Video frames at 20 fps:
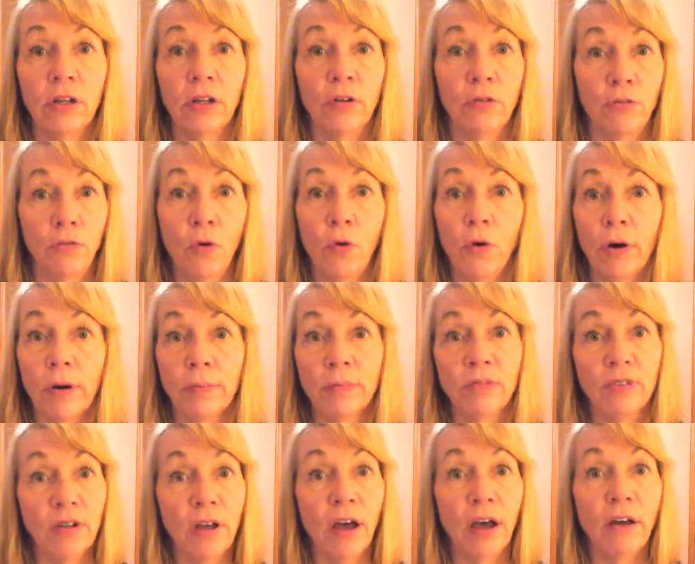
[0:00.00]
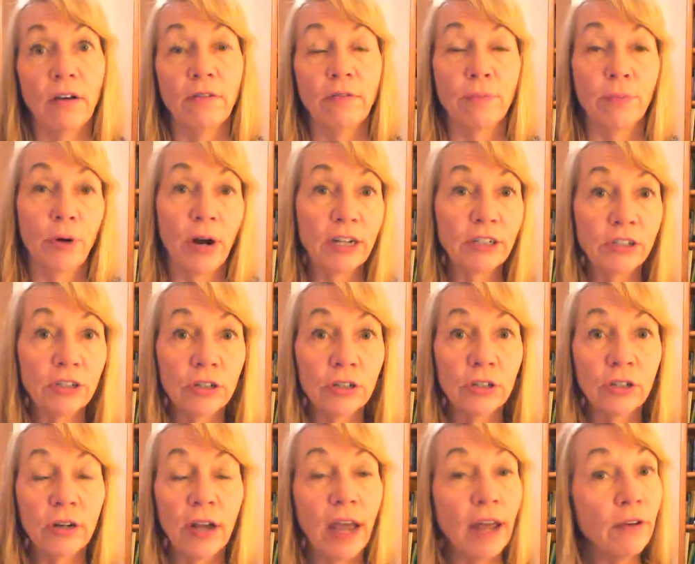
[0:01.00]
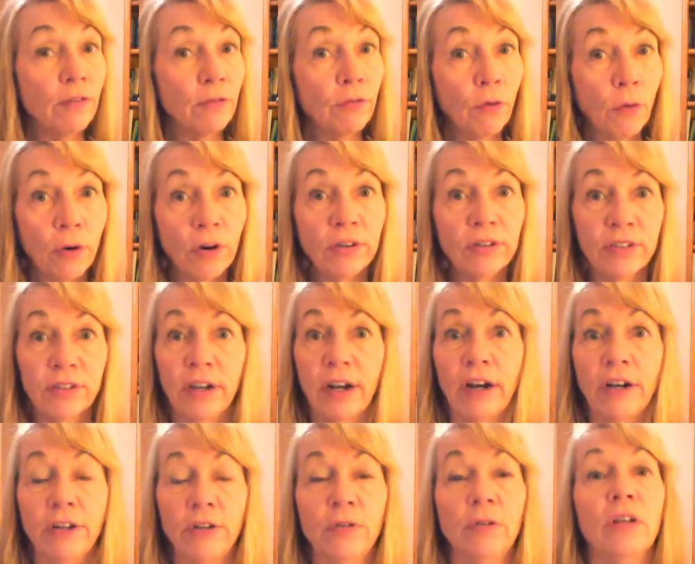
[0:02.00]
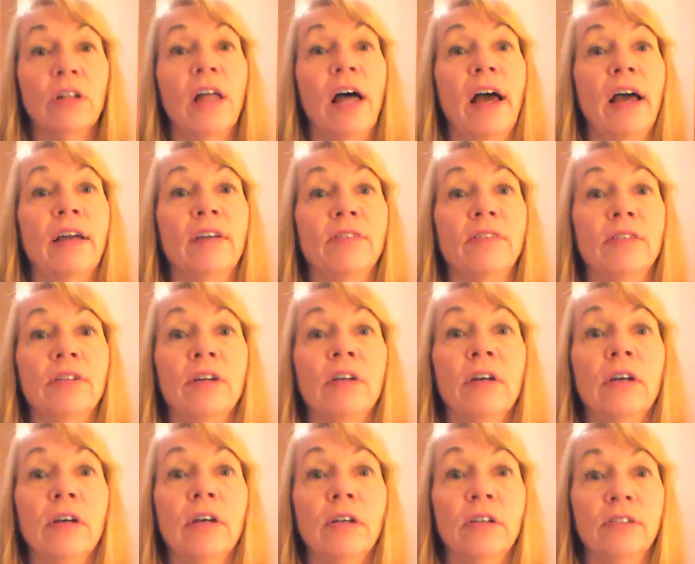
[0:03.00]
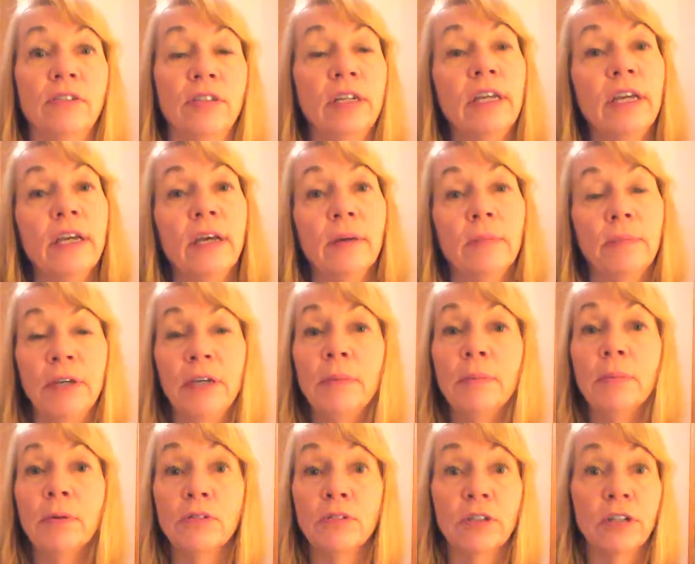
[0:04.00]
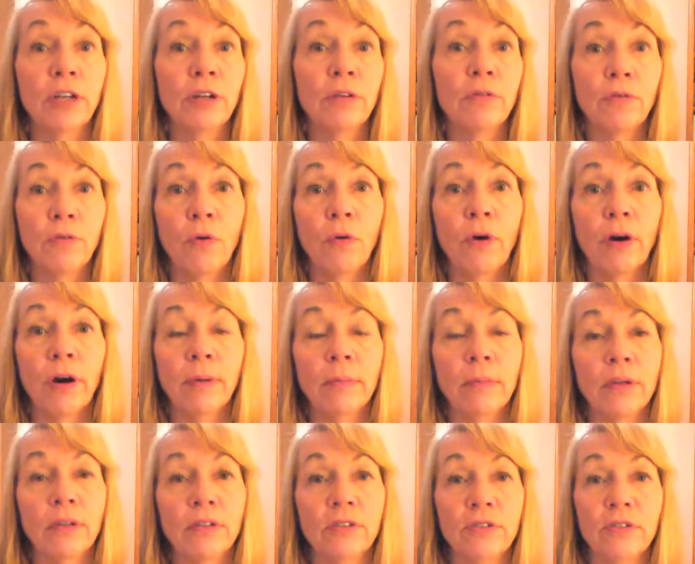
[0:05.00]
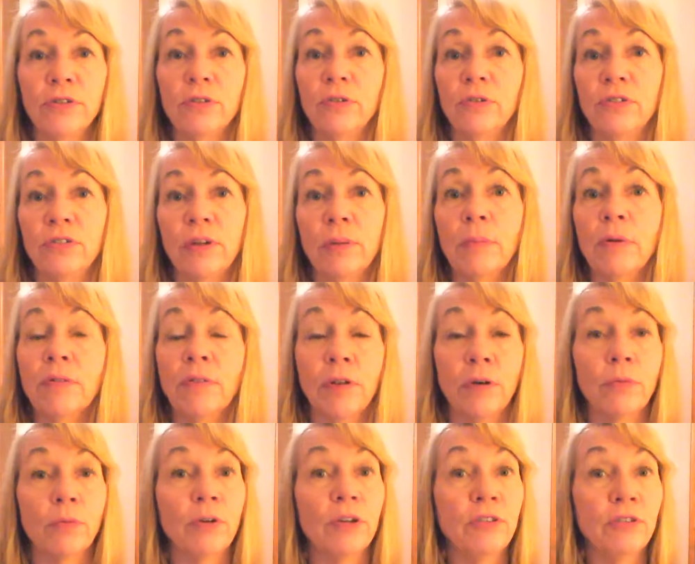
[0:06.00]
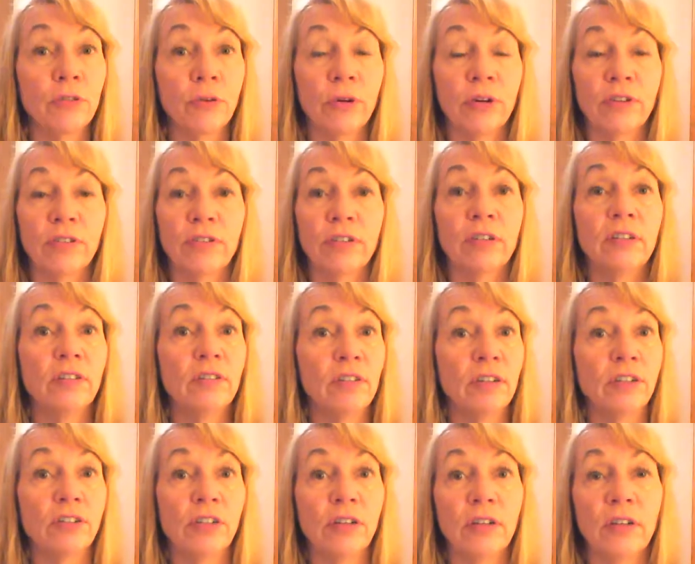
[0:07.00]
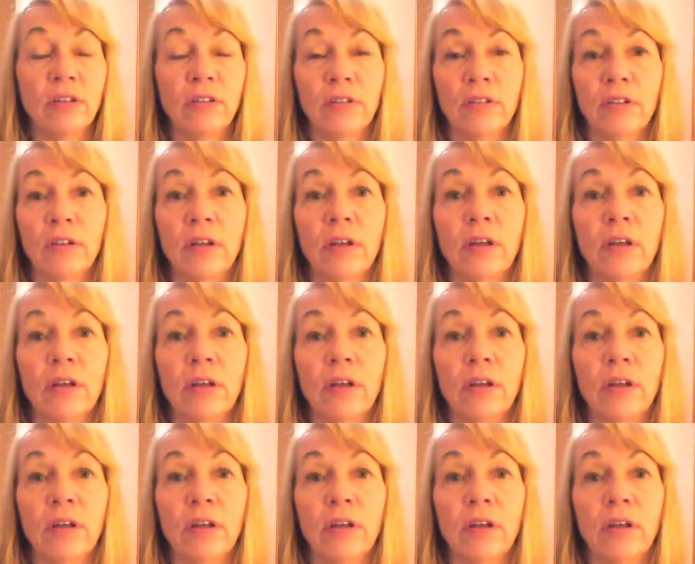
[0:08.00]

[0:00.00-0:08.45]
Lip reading: forms of pressure and force that are utilized to get people to conform to some of the resource decisions?